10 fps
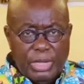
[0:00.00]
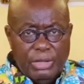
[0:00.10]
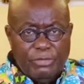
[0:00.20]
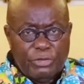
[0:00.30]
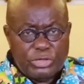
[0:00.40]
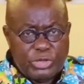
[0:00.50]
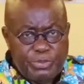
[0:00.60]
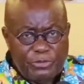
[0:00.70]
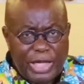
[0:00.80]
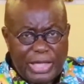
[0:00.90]
We've also
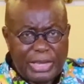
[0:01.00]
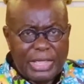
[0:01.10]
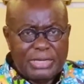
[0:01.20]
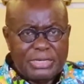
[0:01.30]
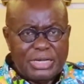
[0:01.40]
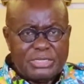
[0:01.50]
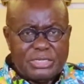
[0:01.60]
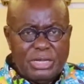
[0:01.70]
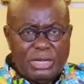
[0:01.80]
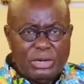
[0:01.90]
provided
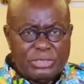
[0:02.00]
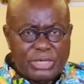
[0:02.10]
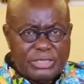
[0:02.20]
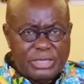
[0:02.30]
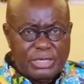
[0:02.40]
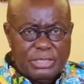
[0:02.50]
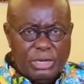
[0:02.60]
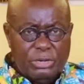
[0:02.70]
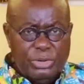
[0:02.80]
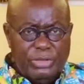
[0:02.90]
additional logistics,
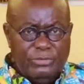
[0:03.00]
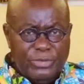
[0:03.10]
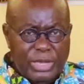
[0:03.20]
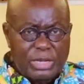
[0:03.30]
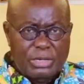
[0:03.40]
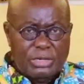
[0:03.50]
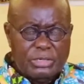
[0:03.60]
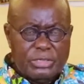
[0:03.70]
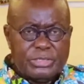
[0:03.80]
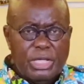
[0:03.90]
including
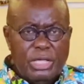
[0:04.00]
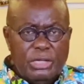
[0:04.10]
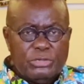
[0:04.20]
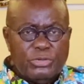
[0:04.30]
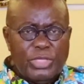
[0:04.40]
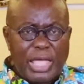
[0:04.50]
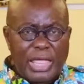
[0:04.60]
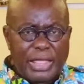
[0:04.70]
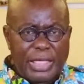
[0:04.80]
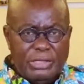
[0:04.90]
vehicles, to the
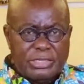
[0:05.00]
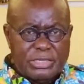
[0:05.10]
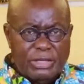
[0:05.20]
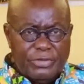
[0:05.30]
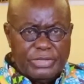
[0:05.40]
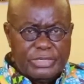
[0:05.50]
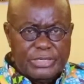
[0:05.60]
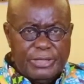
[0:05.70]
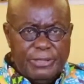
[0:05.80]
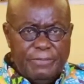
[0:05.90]
Ghana Health
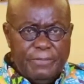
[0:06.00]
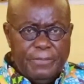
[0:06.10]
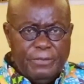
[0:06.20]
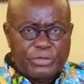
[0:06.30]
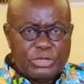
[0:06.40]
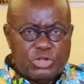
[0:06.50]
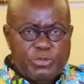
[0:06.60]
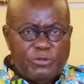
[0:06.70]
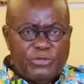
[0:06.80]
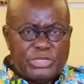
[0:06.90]
Service for the
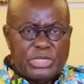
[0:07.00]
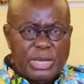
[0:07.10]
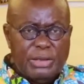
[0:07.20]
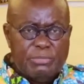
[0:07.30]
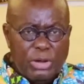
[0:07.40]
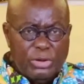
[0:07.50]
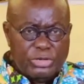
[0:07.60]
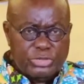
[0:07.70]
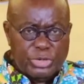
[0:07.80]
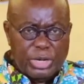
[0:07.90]
supervision and
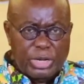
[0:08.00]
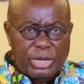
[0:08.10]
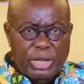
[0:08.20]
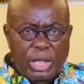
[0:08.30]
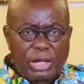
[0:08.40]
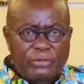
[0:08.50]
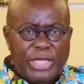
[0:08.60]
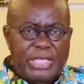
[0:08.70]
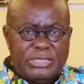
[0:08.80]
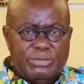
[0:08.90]
monitoring of
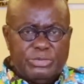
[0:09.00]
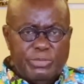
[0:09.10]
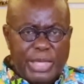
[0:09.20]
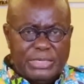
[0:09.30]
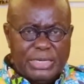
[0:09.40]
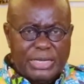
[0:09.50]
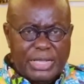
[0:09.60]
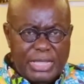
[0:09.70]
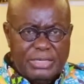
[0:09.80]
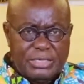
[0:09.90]

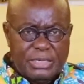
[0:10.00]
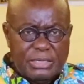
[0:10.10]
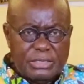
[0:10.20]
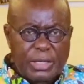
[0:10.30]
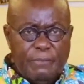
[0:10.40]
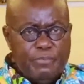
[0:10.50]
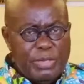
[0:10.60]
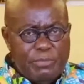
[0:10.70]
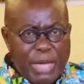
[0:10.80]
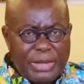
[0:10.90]
asymptomatic cases
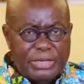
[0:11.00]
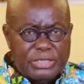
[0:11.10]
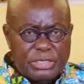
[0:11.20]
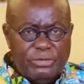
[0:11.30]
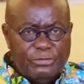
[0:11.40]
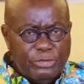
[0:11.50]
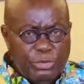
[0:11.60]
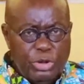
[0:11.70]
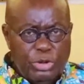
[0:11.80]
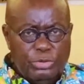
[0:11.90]
being managed
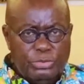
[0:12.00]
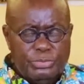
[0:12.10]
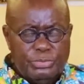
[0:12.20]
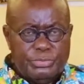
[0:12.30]
from home.